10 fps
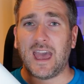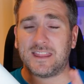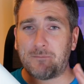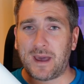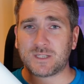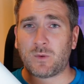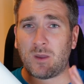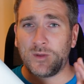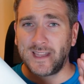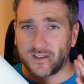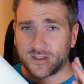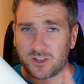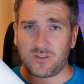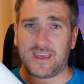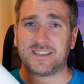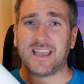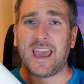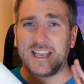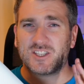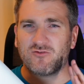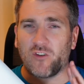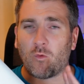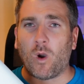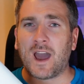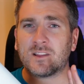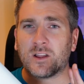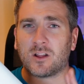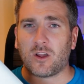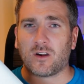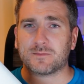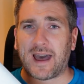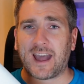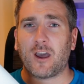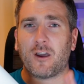And the best way we need to do this is to rewind the clocks back